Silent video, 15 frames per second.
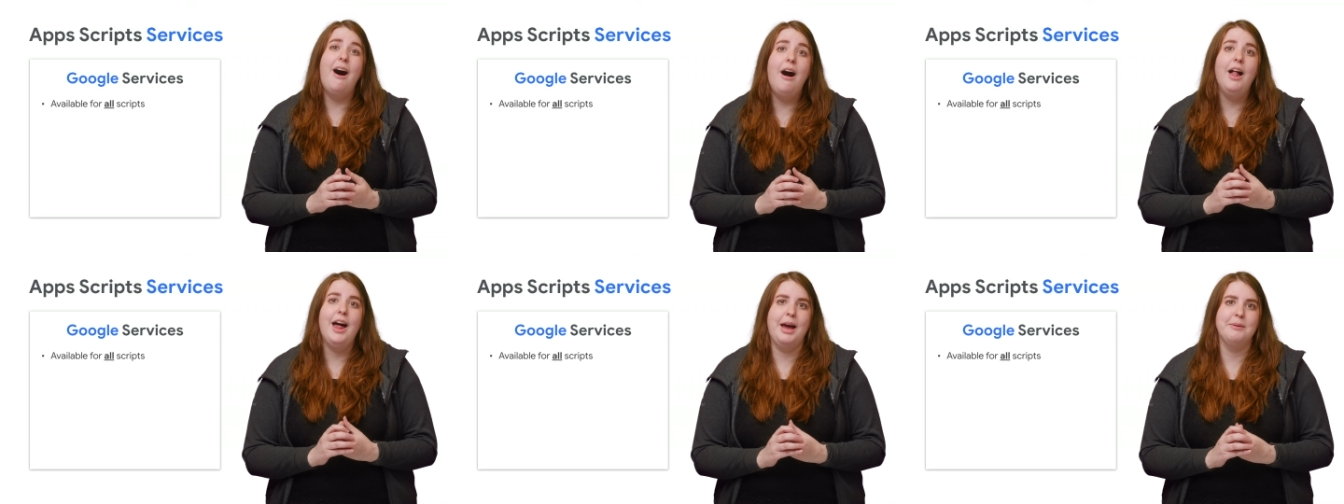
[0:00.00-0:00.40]

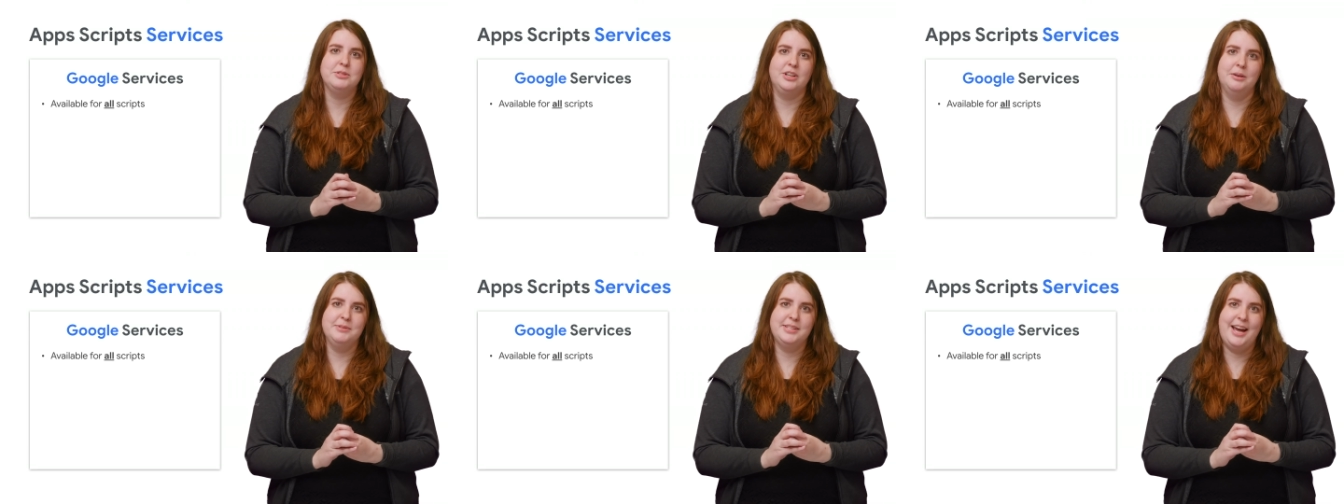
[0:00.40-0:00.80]
all app
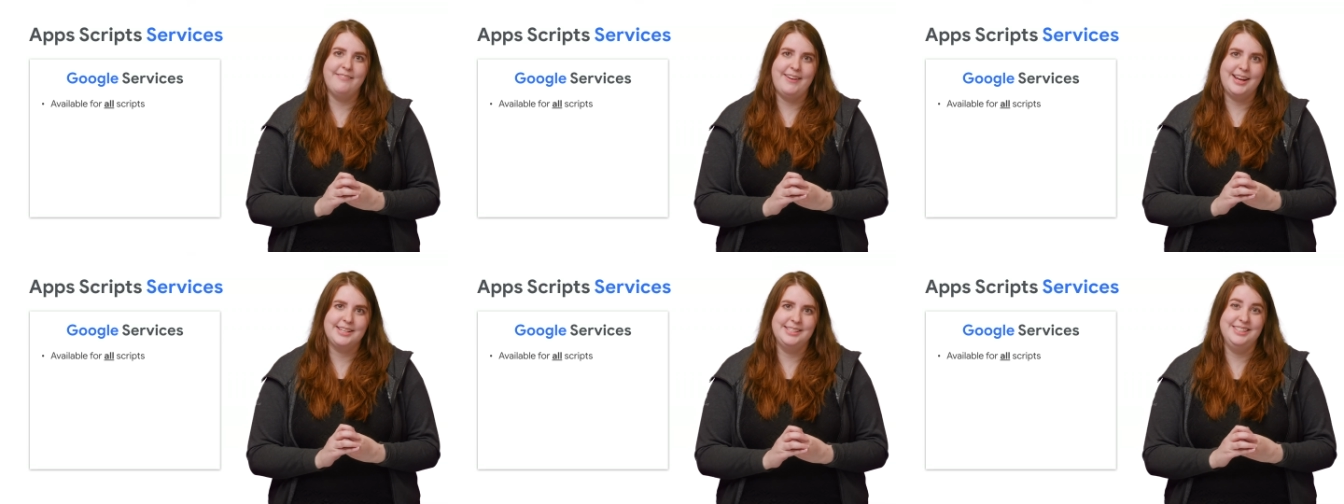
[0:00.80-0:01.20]
scripts
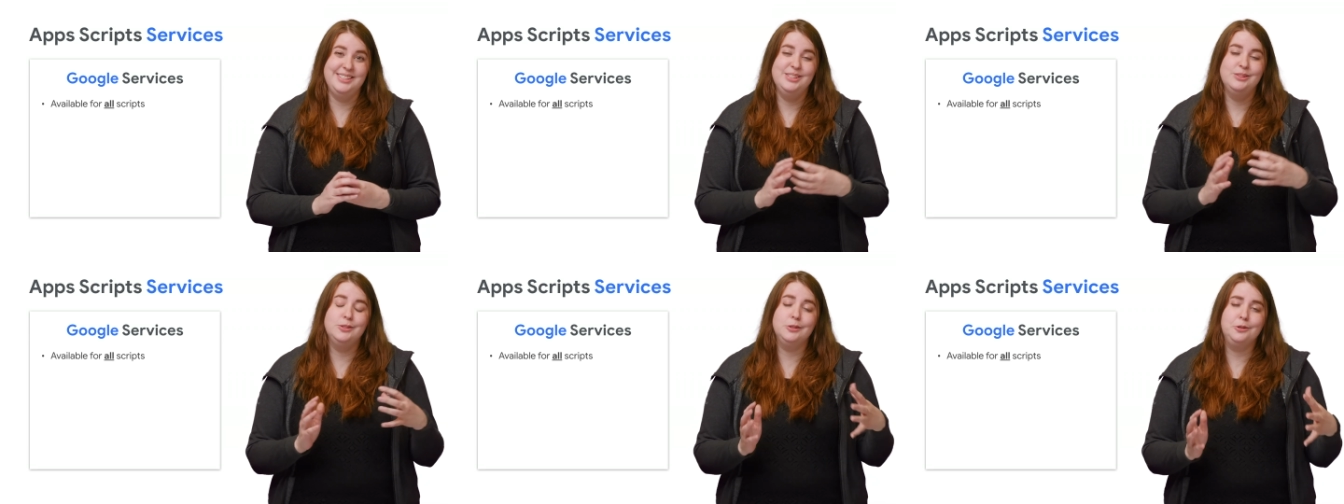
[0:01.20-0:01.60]
have
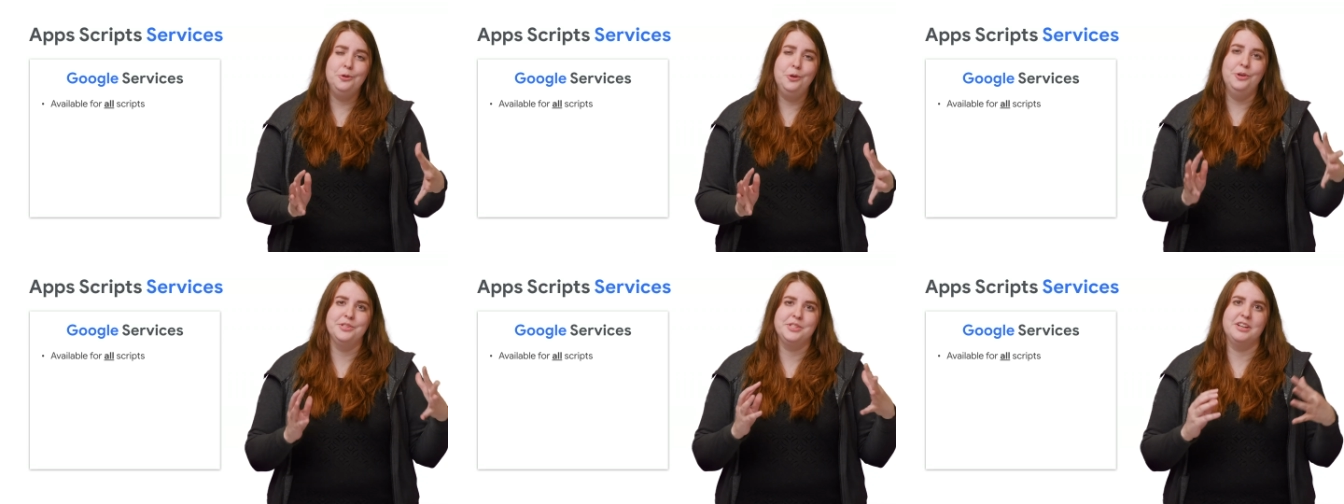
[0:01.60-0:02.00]
access to
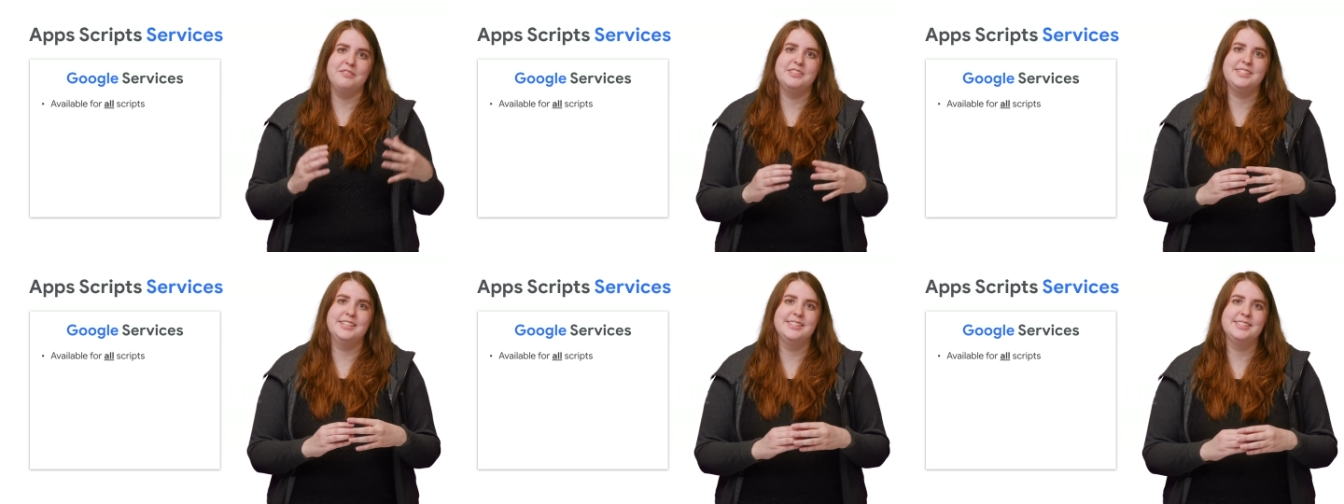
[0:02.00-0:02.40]
Google
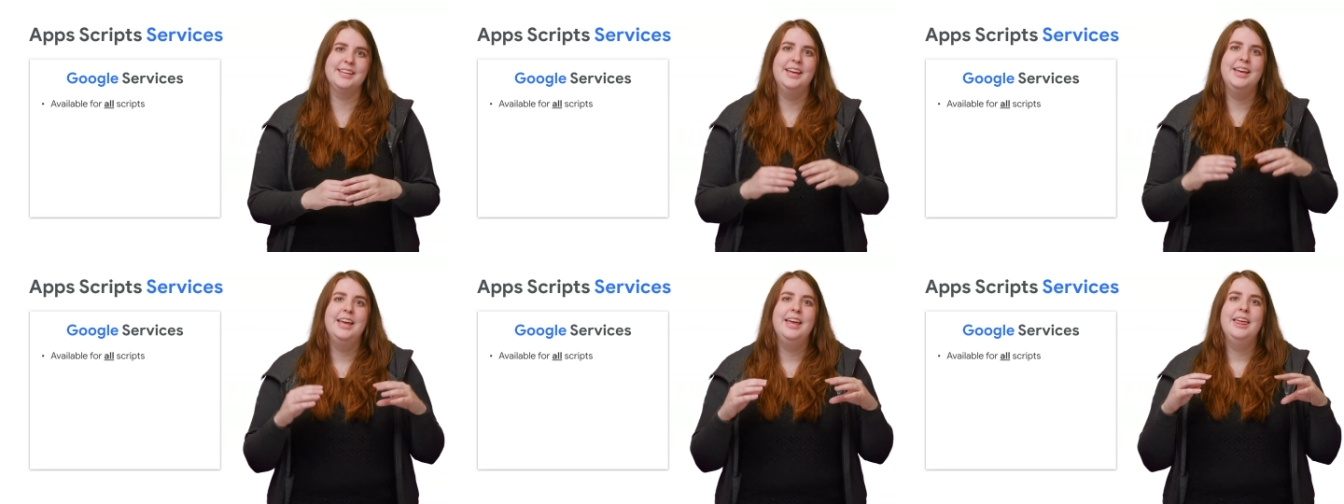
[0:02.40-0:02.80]
services.